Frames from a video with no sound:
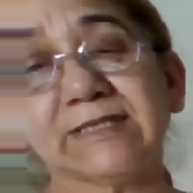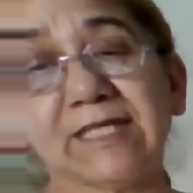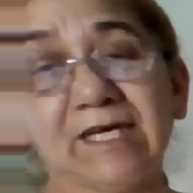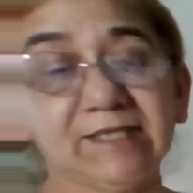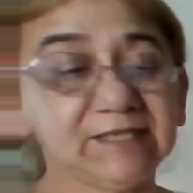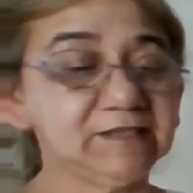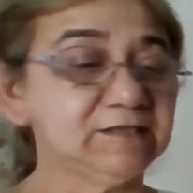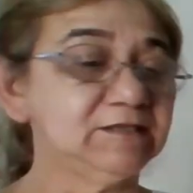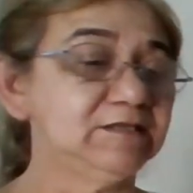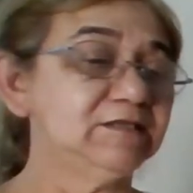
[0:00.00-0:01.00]
scan it
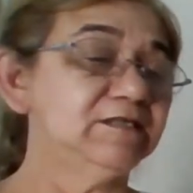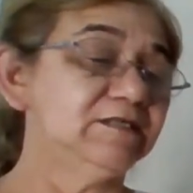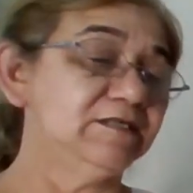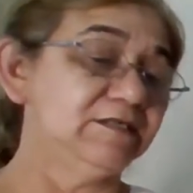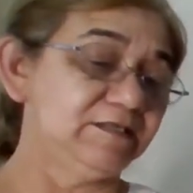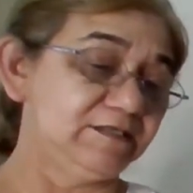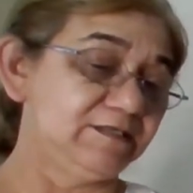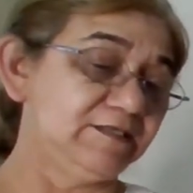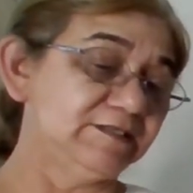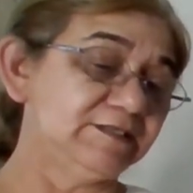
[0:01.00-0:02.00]

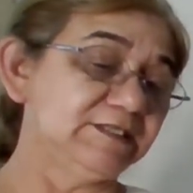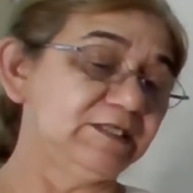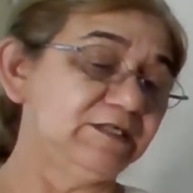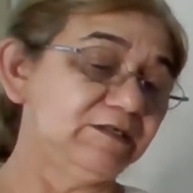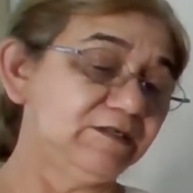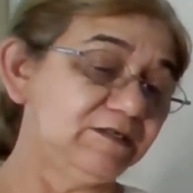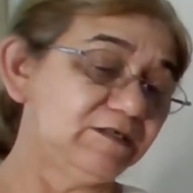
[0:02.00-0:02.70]
and see